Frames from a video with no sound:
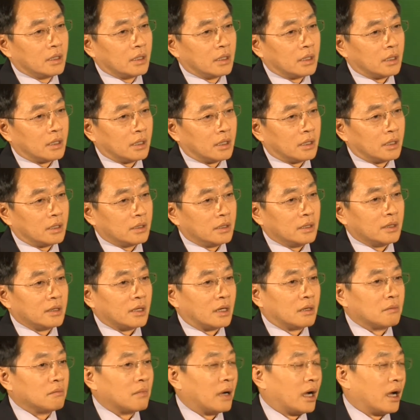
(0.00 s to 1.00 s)
In
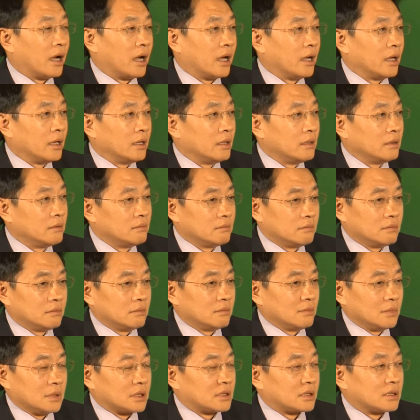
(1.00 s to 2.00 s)
their mind,
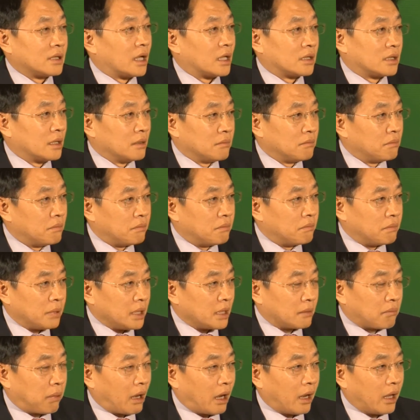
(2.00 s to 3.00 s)
it's not a
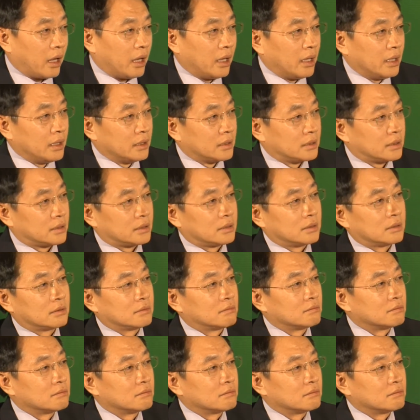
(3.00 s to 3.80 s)
big place,